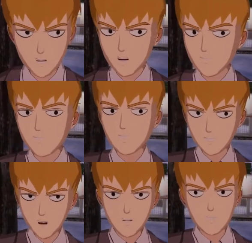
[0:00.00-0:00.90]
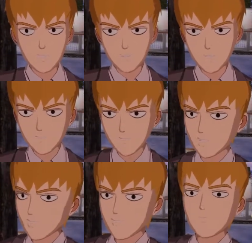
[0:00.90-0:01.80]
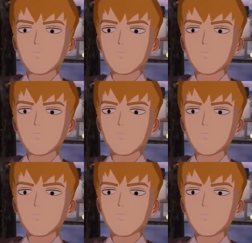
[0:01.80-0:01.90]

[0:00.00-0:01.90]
If you're jumping in on this, do